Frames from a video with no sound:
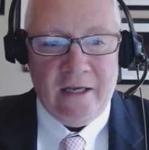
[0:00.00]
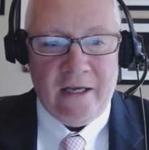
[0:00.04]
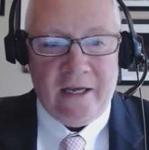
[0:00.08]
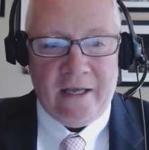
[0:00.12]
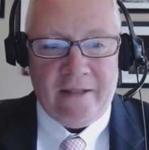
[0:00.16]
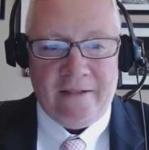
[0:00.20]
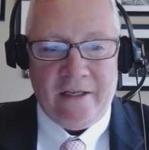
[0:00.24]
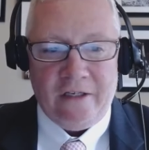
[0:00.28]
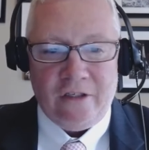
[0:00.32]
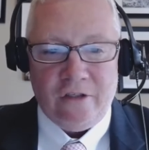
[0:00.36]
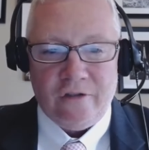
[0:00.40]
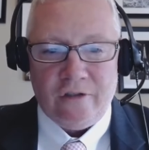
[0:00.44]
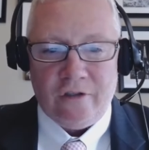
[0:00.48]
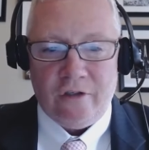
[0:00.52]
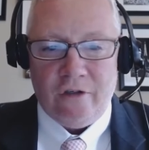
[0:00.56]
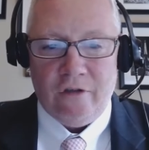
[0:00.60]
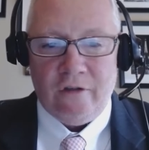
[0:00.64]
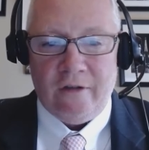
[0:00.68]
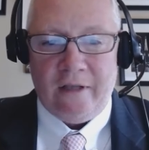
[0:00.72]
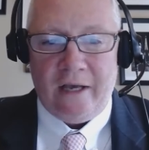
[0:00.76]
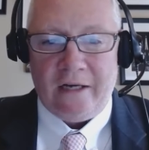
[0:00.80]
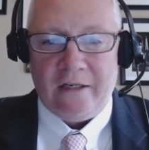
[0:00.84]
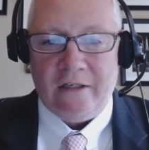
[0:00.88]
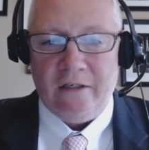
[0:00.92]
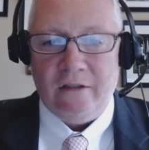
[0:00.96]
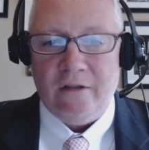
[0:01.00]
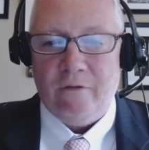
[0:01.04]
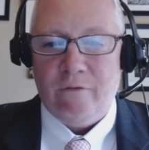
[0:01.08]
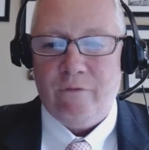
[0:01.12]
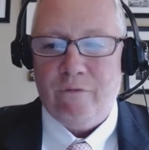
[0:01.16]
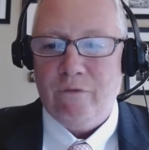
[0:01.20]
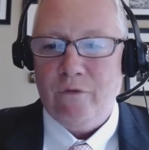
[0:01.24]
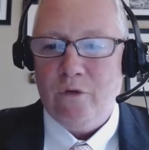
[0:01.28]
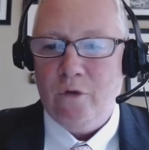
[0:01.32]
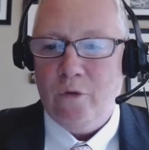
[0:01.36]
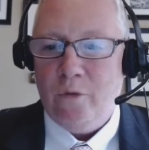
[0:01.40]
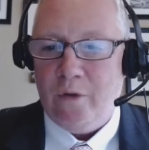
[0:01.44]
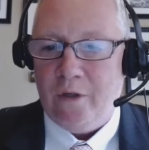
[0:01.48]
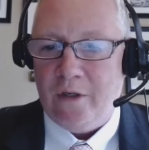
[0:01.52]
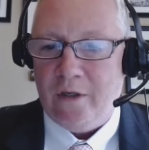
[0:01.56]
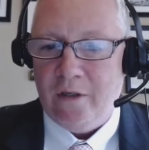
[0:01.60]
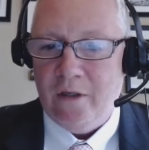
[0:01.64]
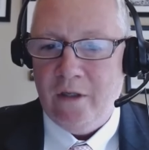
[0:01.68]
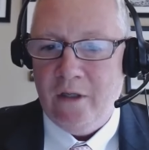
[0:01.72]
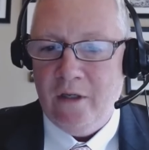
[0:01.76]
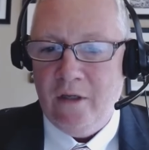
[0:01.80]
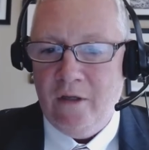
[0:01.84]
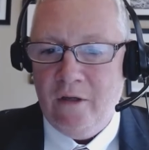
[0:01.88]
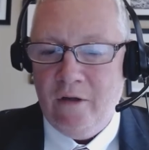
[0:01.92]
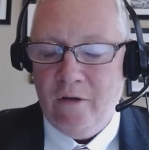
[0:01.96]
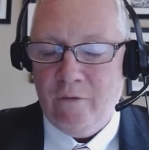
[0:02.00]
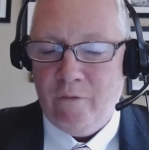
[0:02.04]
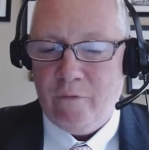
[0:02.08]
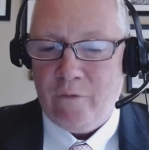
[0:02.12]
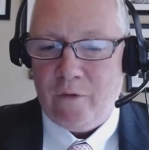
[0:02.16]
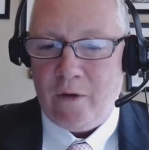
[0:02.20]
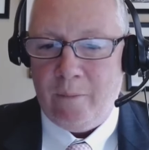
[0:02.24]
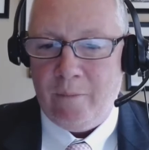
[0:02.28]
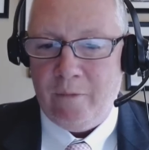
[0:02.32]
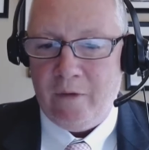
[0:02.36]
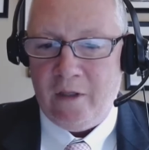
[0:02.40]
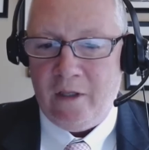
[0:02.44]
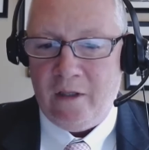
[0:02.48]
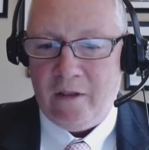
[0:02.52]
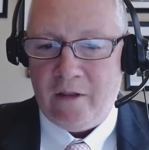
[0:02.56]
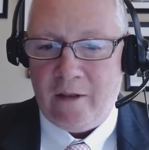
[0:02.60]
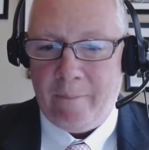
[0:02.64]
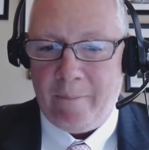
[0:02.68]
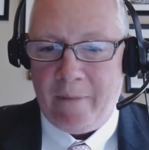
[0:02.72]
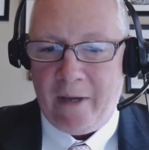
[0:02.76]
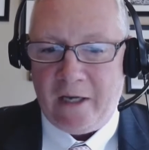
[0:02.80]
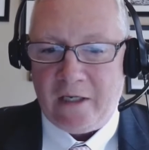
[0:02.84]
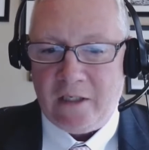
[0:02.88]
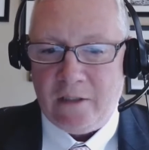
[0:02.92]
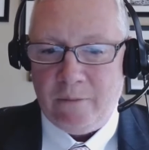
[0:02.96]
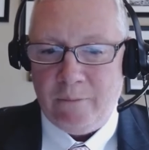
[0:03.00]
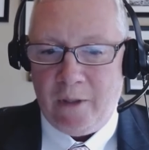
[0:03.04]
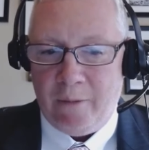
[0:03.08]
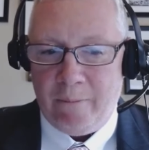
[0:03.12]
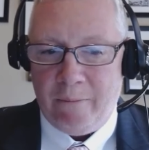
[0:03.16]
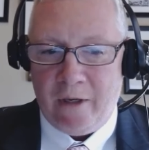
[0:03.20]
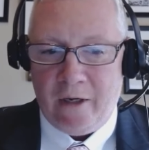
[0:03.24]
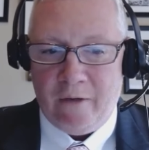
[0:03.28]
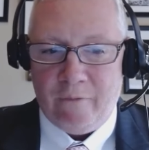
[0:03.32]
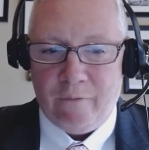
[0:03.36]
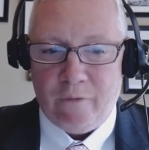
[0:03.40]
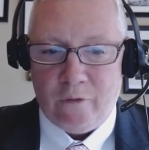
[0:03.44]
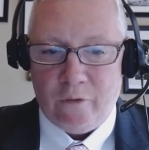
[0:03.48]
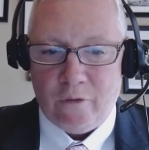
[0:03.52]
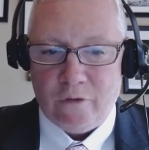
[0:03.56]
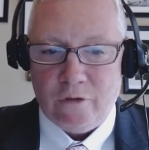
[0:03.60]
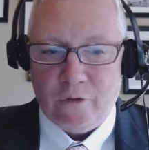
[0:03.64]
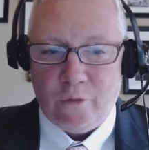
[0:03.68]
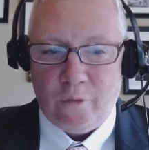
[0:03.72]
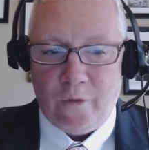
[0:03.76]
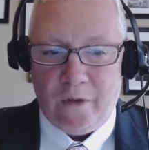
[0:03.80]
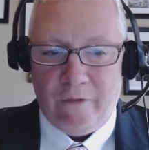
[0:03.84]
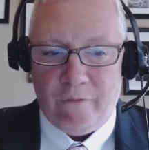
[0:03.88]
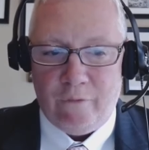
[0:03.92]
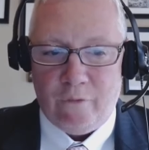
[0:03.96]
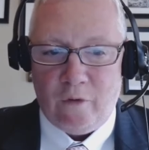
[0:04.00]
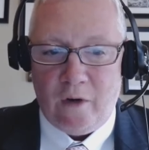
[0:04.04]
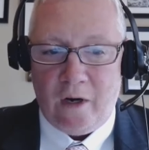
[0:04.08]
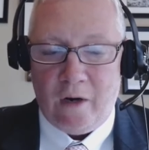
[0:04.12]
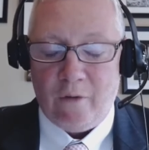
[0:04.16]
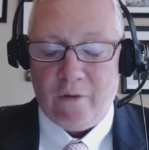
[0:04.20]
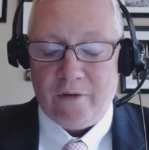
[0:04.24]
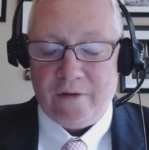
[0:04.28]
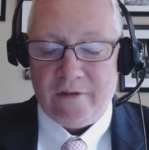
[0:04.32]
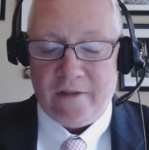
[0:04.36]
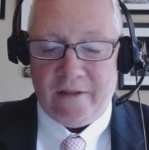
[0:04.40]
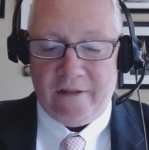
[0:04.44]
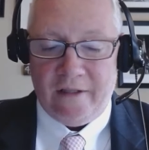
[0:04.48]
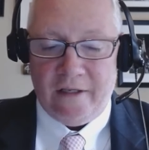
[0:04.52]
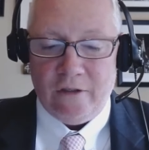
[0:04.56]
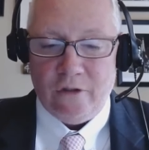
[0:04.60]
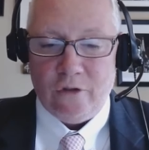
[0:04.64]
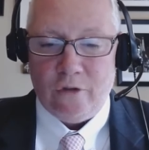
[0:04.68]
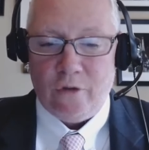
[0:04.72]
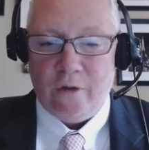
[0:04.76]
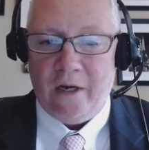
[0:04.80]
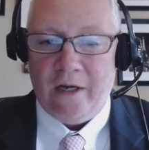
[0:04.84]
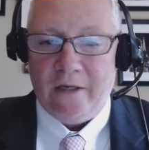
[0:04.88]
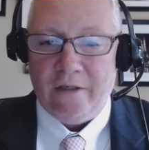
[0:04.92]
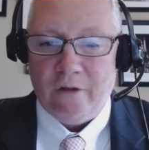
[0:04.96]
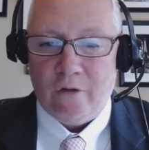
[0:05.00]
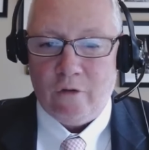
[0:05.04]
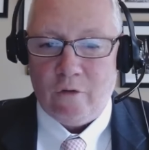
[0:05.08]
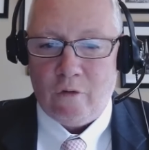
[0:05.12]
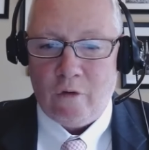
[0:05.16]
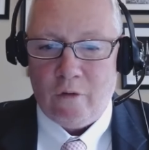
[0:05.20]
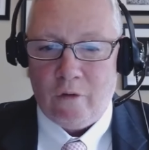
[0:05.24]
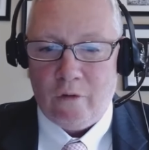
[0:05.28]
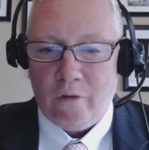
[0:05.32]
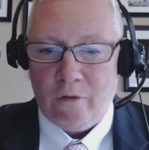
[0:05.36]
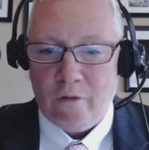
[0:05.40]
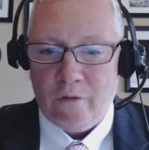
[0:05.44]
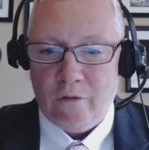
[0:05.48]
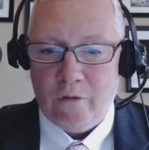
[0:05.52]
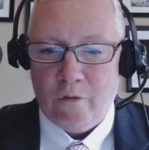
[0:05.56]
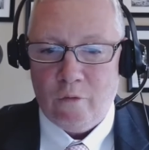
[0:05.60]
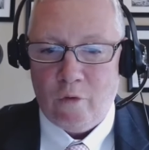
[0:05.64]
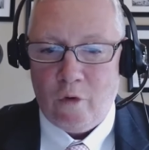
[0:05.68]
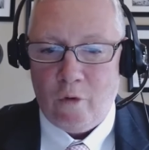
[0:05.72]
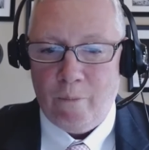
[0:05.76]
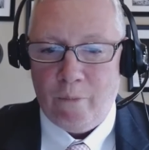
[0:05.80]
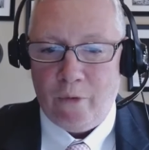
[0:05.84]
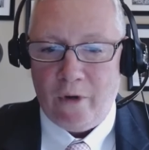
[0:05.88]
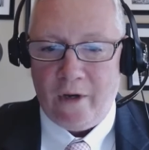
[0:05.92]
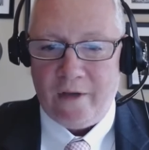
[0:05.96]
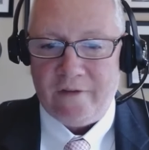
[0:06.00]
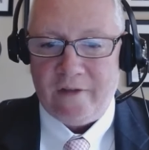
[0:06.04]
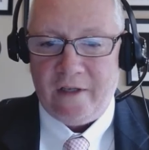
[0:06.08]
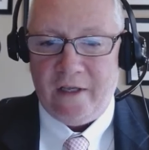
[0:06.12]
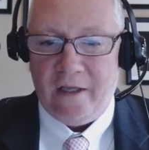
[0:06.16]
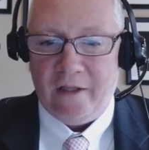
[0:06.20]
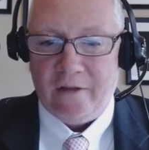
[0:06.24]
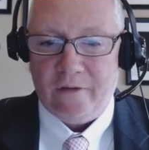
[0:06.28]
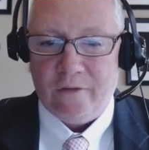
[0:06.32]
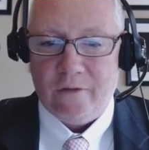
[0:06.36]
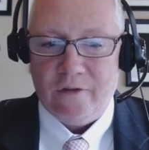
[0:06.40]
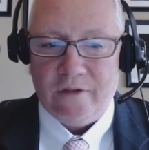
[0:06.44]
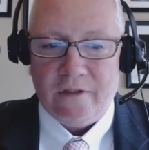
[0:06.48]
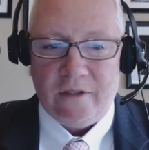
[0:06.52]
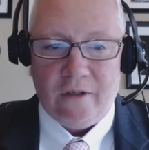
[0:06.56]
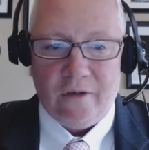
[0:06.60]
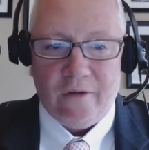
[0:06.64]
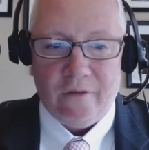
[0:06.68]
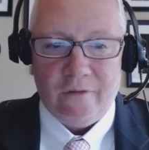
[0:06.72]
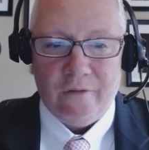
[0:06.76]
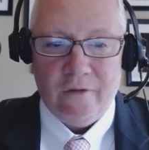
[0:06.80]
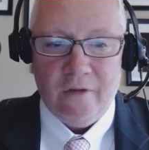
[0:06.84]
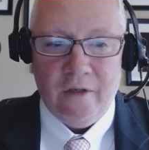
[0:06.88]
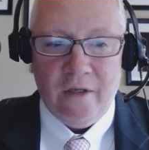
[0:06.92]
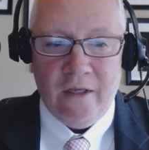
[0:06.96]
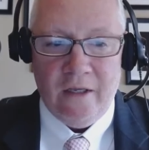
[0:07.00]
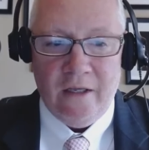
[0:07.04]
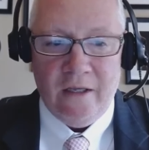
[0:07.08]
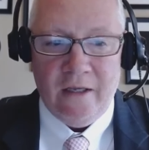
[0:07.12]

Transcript: and they just collected the fluid from the lumpectomy bed for those 24 hours and then tried to grow breast cancer cells.